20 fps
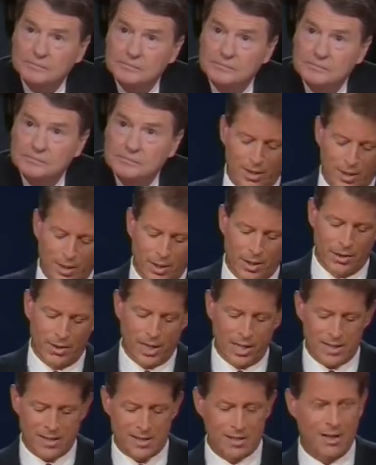No,
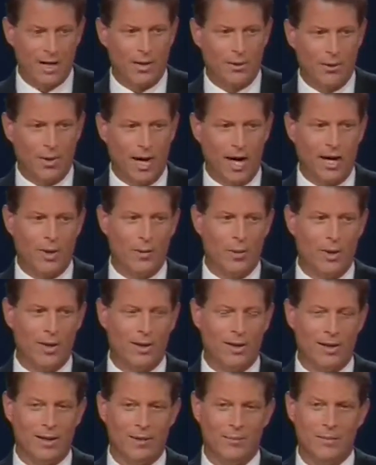that's not right.
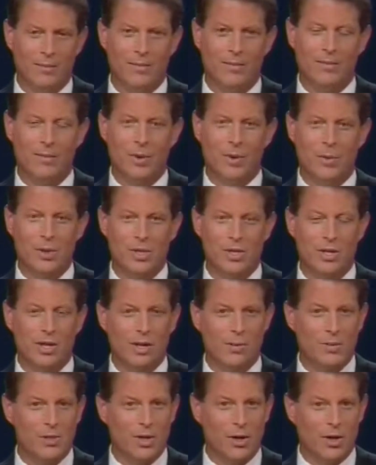When Mr.
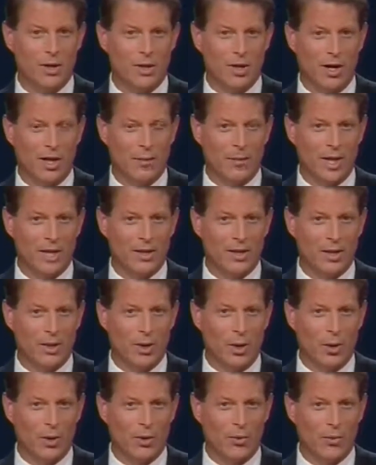Kemp started talking about the
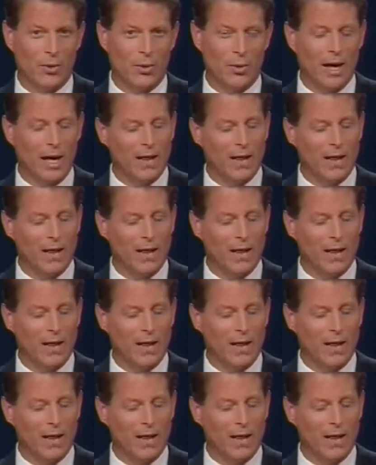golden rule, I